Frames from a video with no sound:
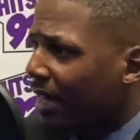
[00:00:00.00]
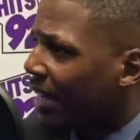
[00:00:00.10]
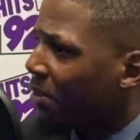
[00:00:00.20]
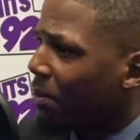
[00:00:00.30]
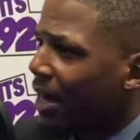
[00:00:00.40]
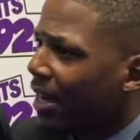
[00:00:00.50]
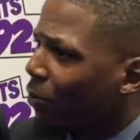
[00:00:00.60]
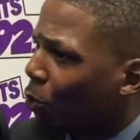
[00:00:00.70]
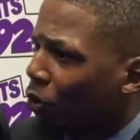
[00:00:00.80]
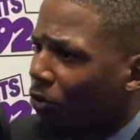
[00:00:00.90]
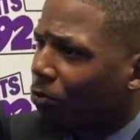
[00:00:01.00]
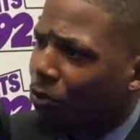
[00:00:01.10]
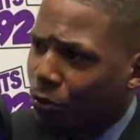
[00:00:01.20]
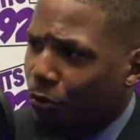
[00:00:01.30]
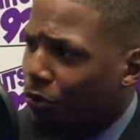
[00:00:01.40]
I didn't mind working for
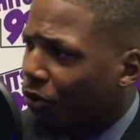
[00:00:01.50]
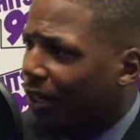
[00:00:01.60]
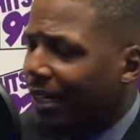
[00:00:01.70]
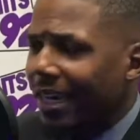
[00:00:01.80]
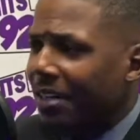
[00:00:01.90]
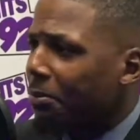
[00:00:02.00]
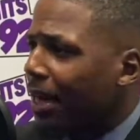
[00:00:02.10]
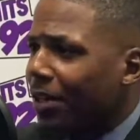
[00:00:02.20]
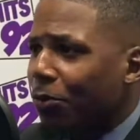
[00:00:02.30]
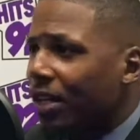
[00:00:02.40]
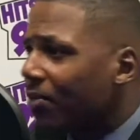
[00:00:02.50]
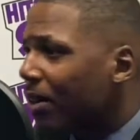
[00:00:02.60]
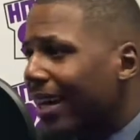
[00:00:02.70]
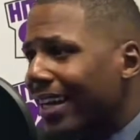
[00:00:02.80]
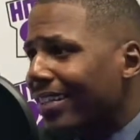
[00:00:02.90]
True Green. I didn't mind whatever
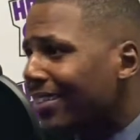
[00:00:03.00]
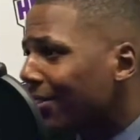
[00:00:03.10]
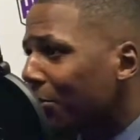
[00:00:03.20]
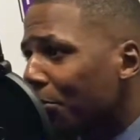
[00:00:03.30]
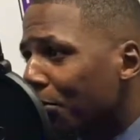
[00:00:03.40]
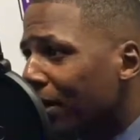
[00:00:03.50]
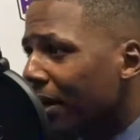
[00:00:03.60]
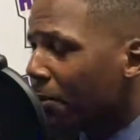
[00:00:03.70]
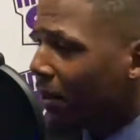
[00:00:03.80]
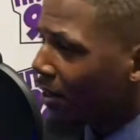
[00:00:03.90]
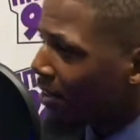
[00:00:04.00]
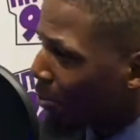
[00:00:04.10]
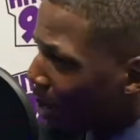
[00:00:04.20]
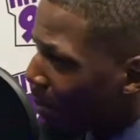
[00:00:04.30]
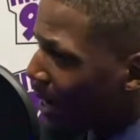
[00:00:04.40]
I had to do, because in
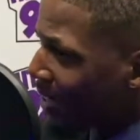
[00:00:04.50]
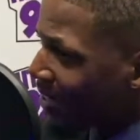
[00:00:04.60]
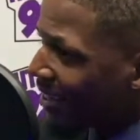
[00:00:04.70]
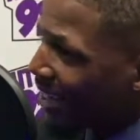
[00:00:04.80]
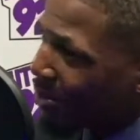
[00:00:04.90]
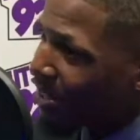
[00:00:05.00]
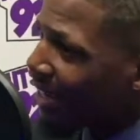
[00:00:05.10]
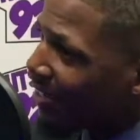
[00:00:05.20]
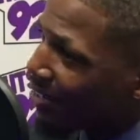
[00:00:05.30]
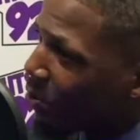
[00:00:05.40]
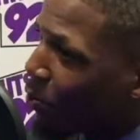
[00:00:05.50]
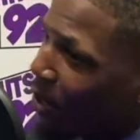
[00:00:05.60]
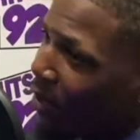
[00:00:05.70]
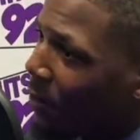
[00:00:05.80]
my mind state I was headed somewhere